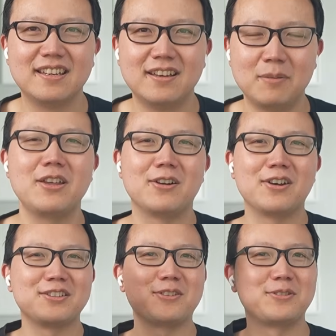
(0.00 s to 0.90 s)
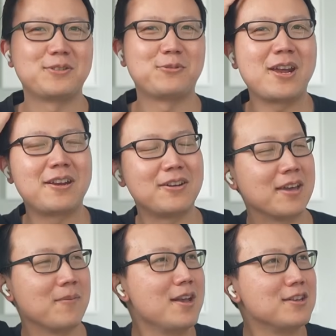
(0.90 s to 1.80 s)
About a year. Okay, so right.
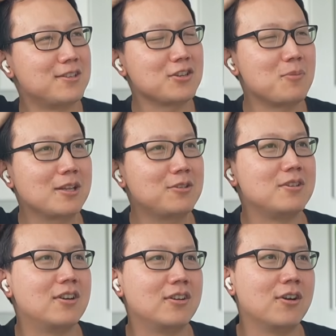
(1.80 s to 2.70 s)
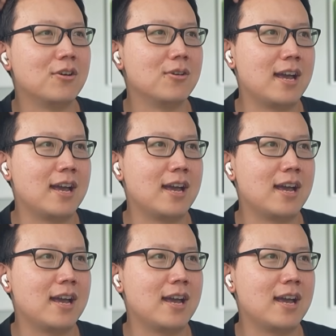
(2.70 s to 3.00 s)
Okay, so let's go back to a year ago.